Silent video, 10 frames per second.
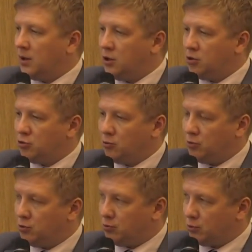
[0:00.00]
issue
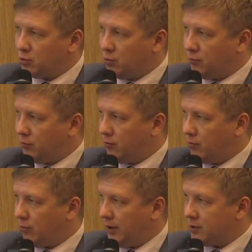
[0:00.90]
which was
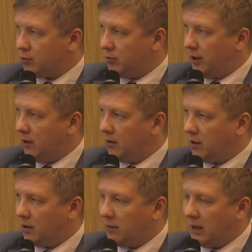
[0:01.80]
often raised today
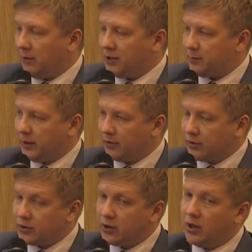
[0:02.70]
by many
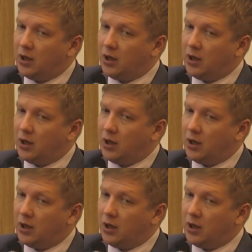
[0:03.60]
speakers,